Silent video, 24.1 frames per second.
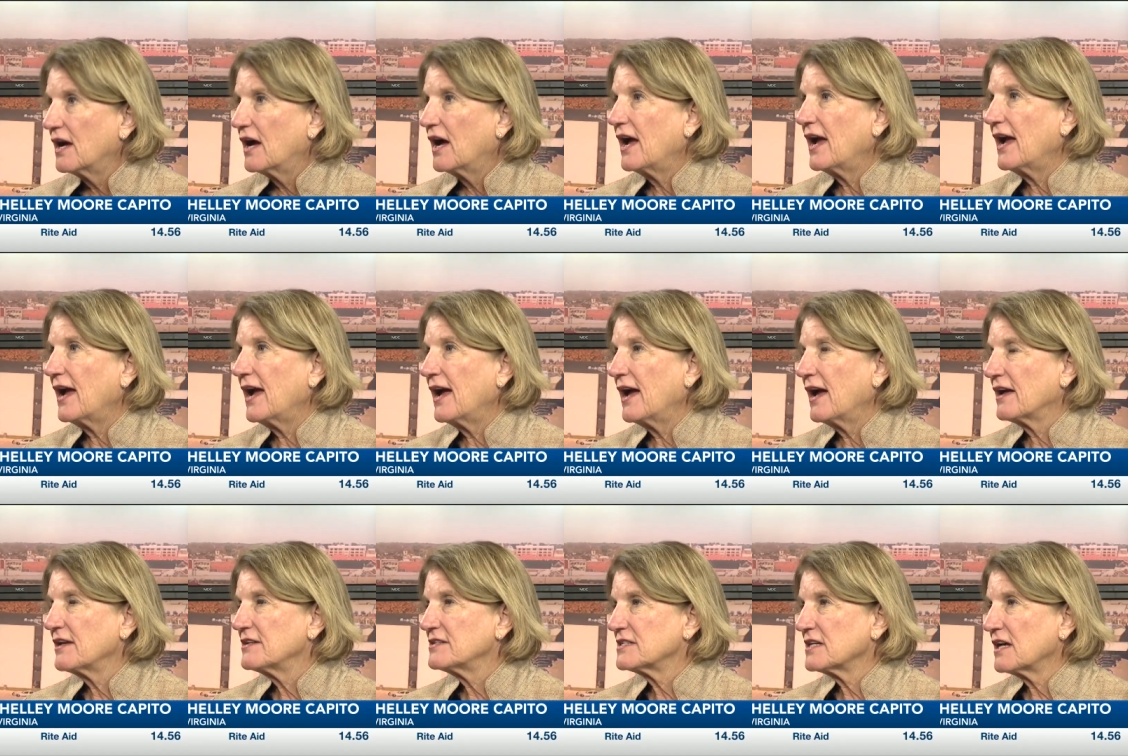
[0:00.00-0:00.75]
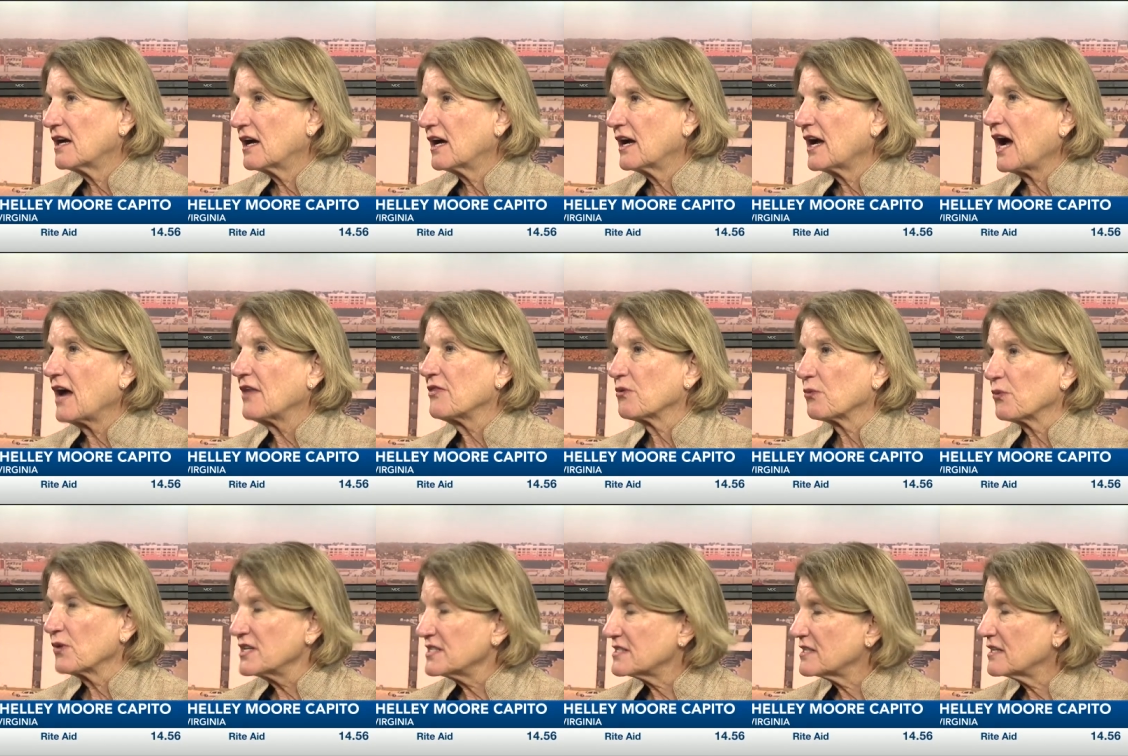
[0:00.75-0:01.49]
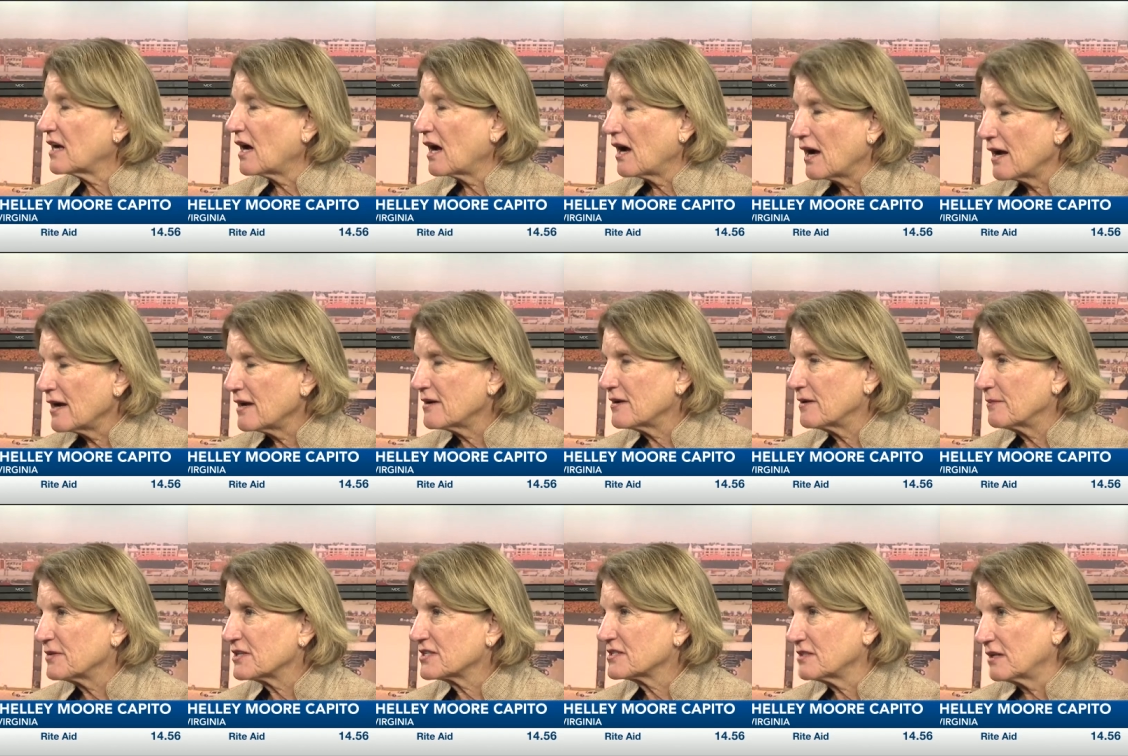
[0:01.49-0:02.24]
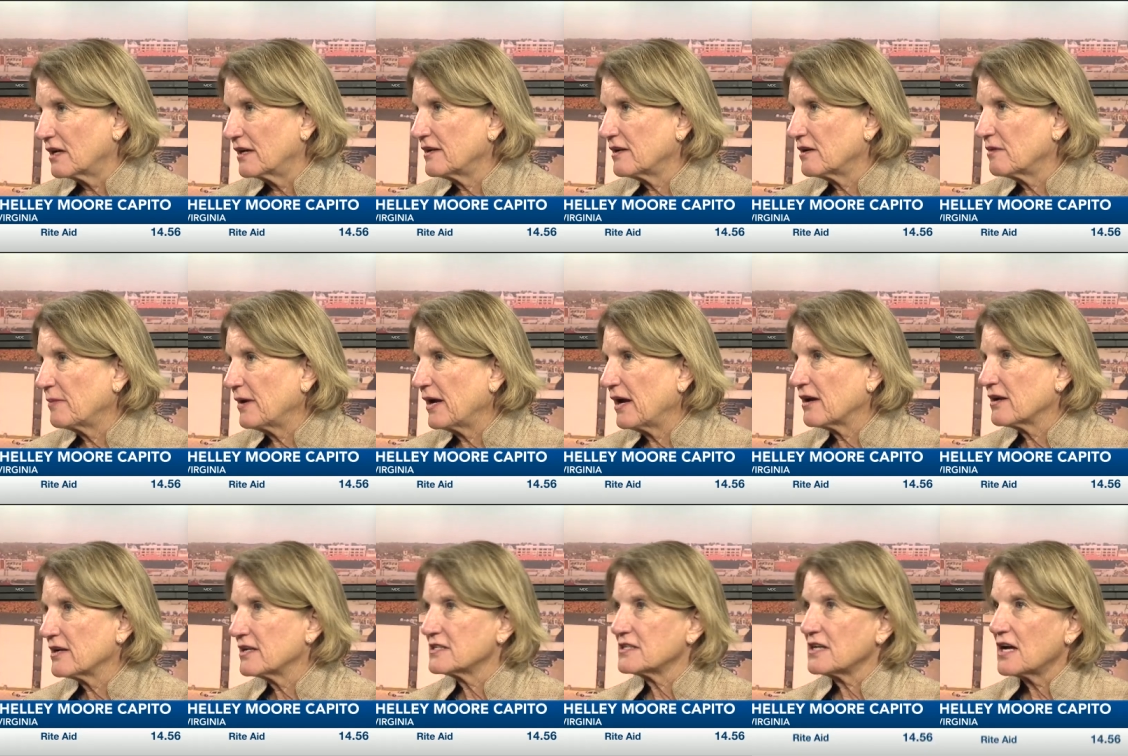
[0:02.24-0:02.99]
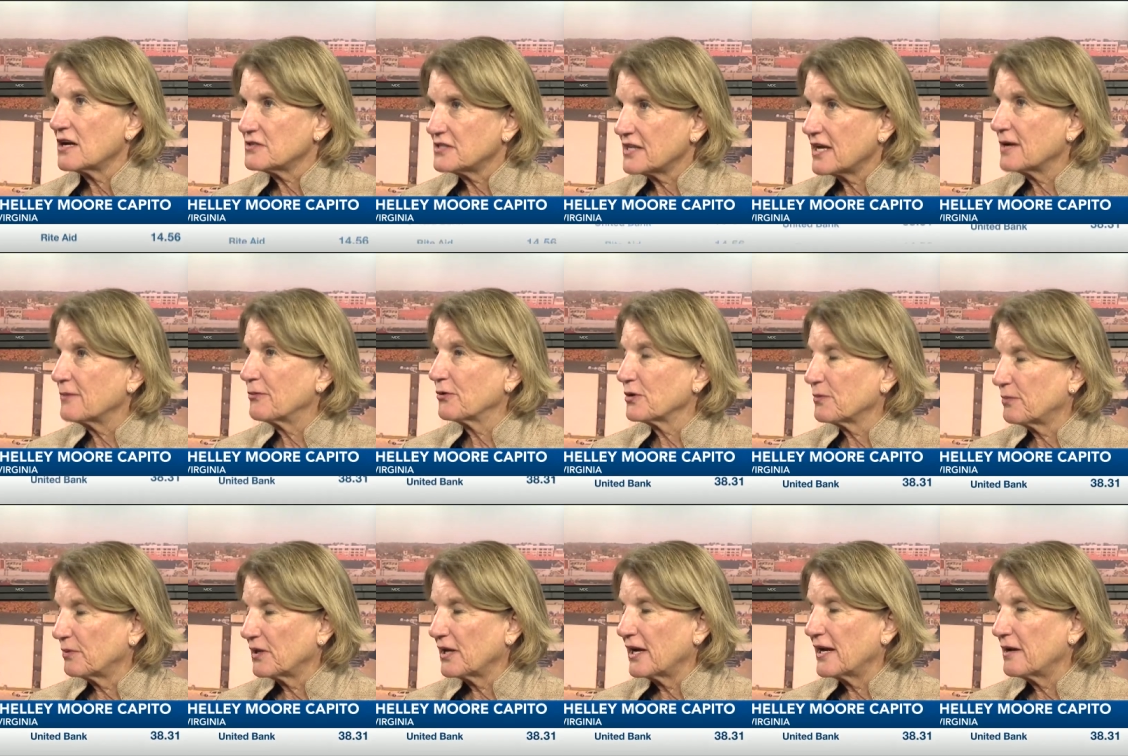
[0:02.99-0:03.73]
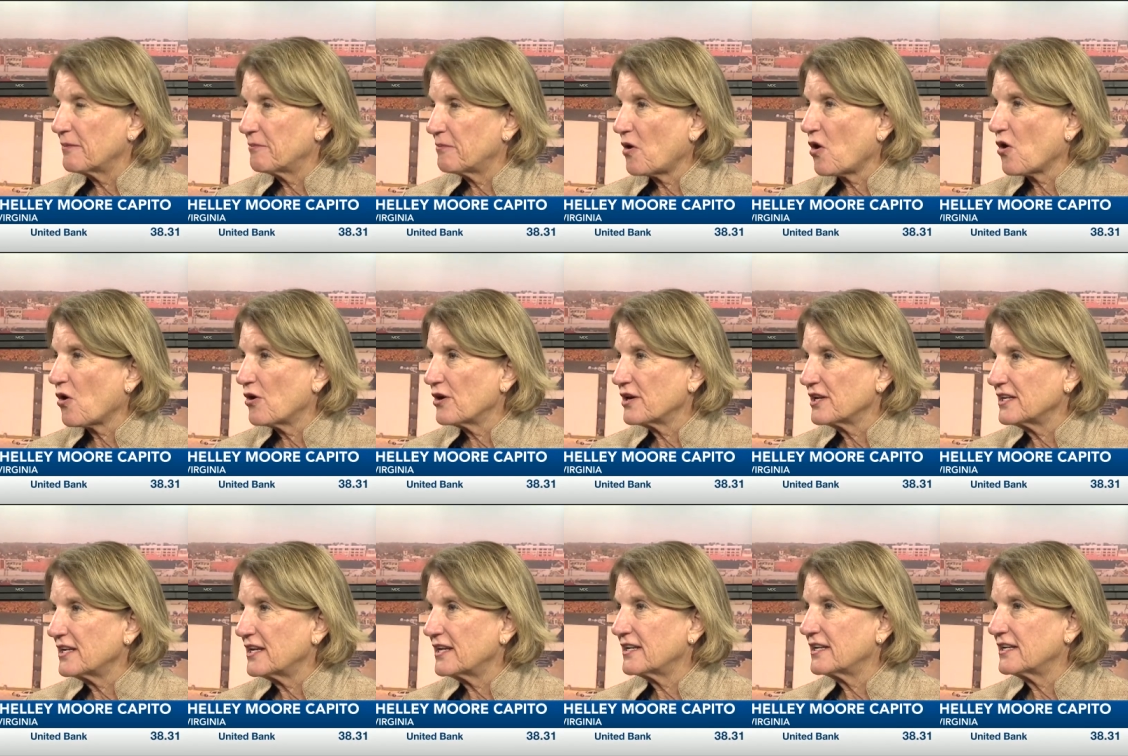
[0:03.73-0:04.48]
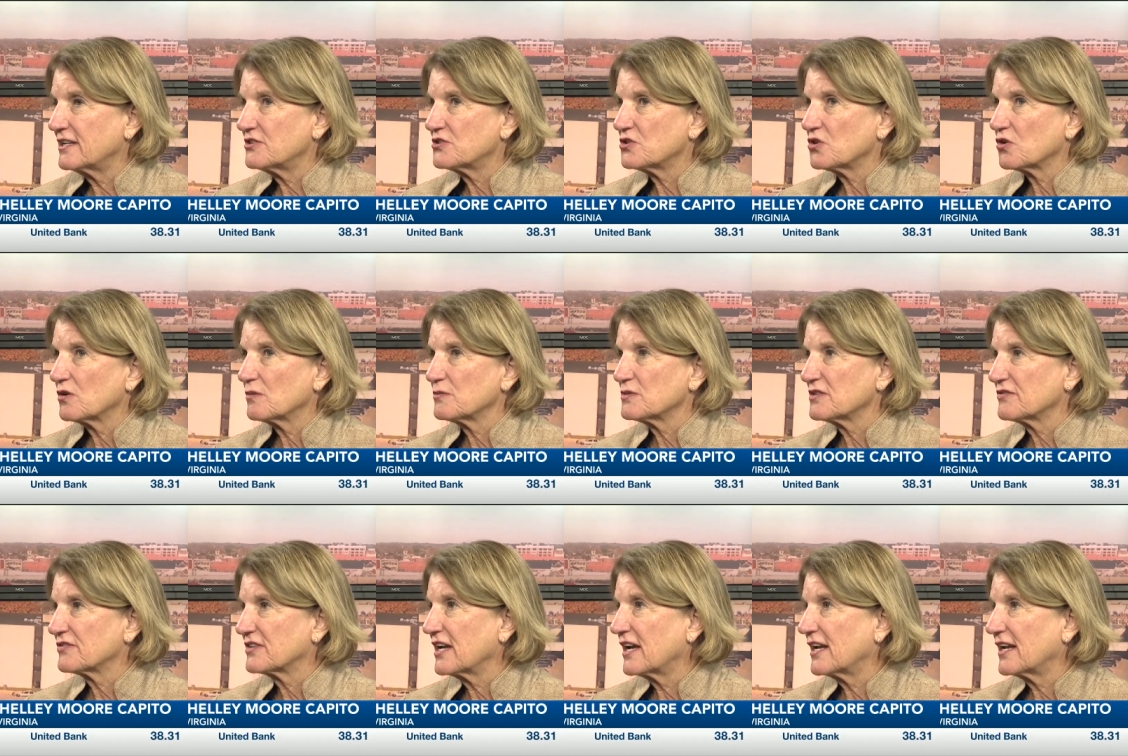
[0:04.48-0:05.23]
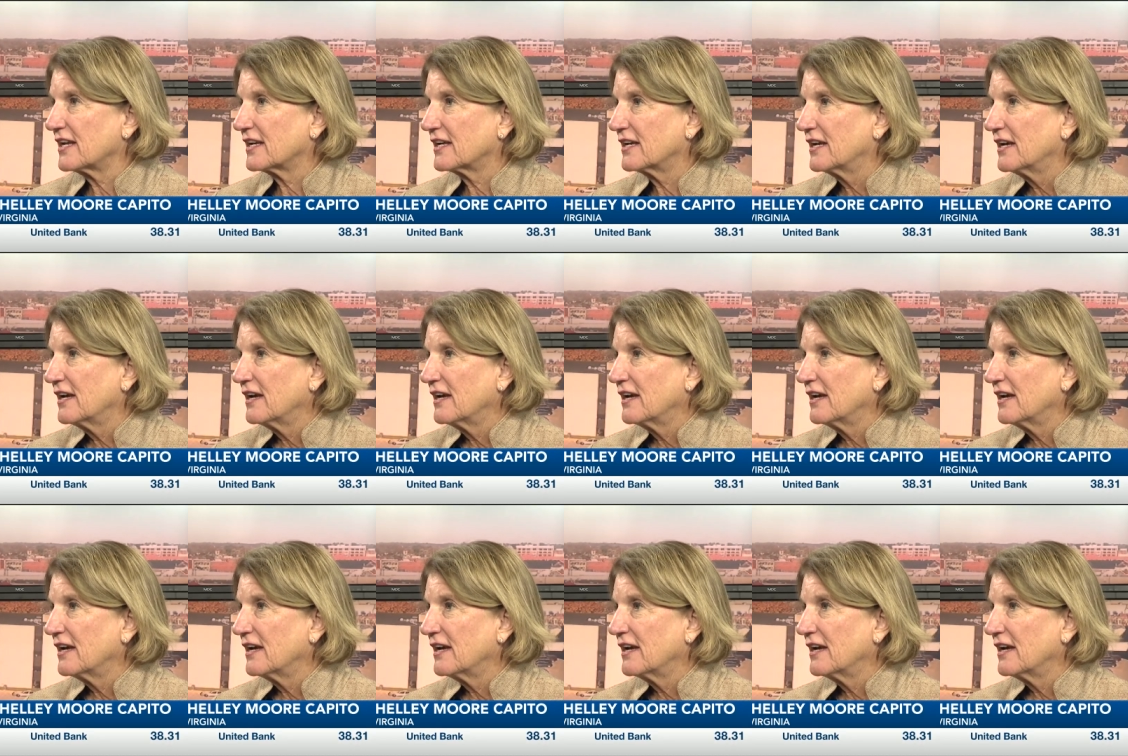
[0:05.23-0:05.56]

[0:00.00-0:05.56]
And uh, uh, the reason I am excited about it is I was able to play a part in it in terms of getting